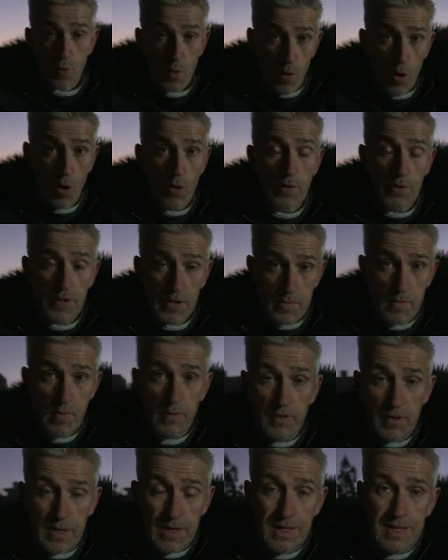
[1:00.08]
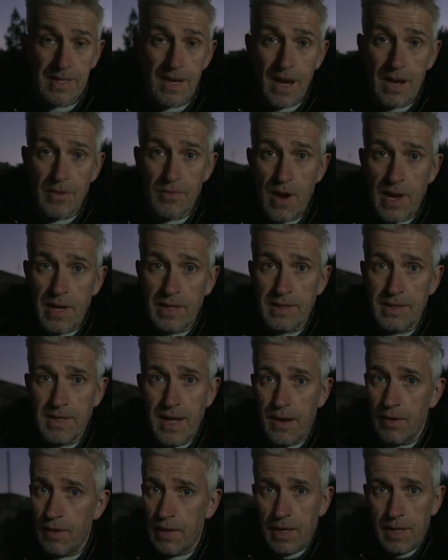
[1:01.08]
were on some of these night raids
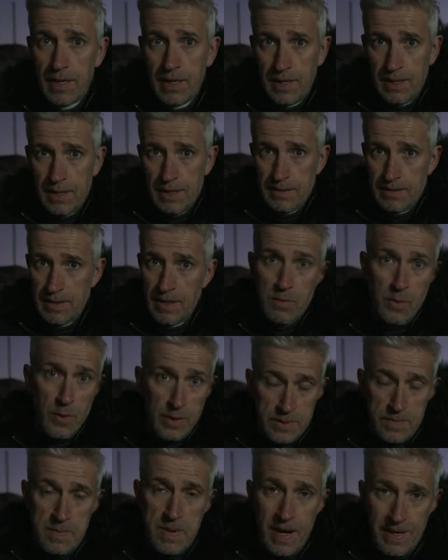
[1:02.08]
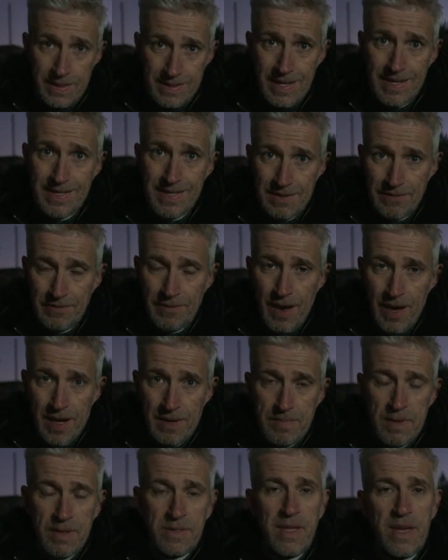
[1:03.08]
now. They don't want to be identified,
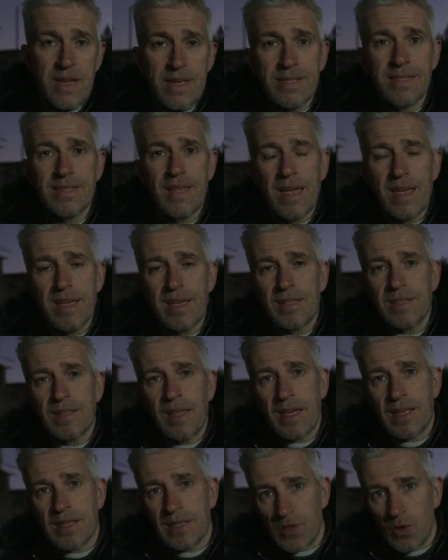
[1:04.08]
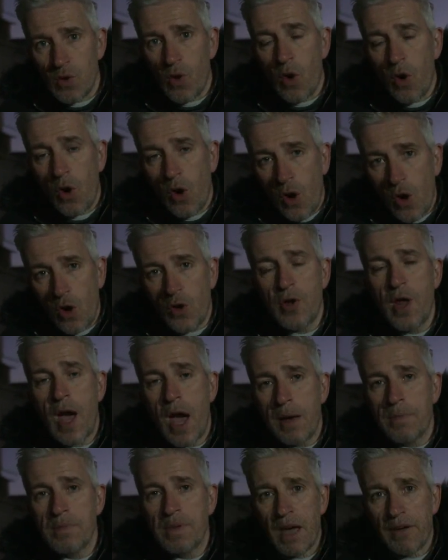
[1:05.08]
but they say they saw
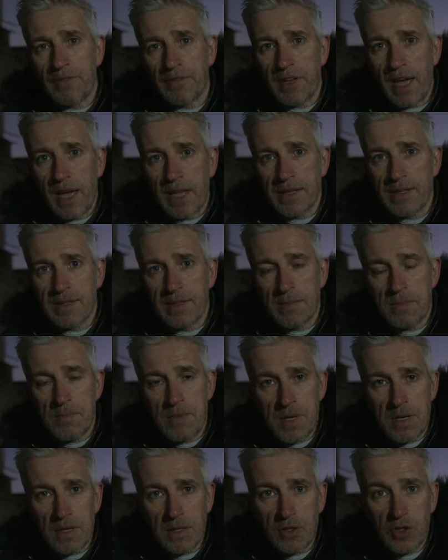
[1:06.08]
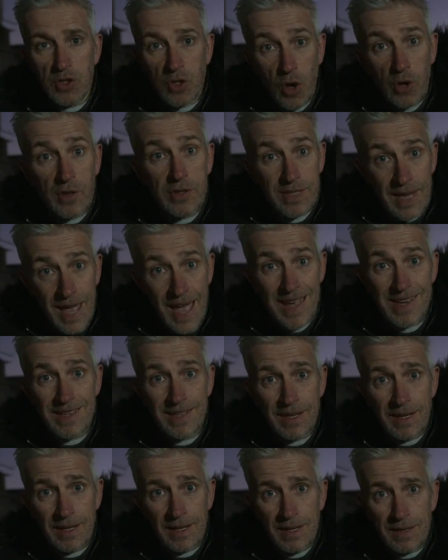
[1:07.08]
unarmed Afghans being shot dead
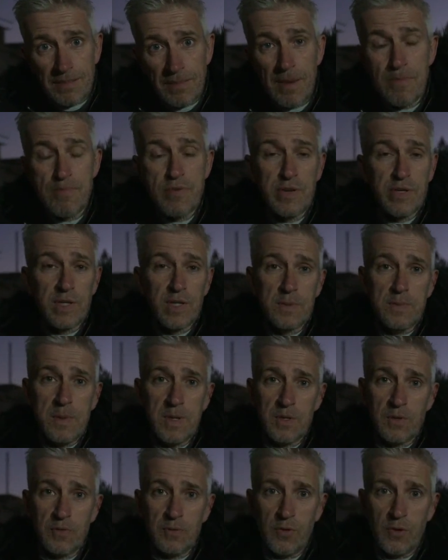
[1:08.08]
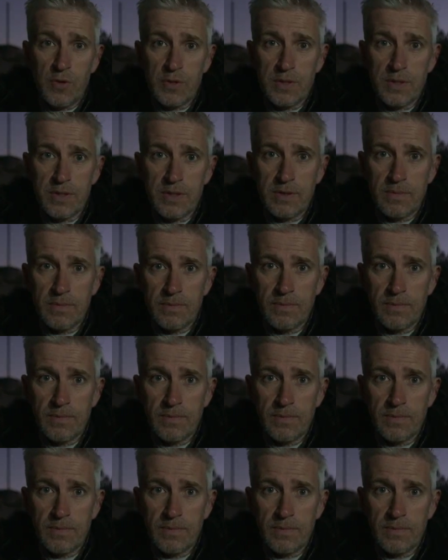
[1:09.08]
by British Special Forces.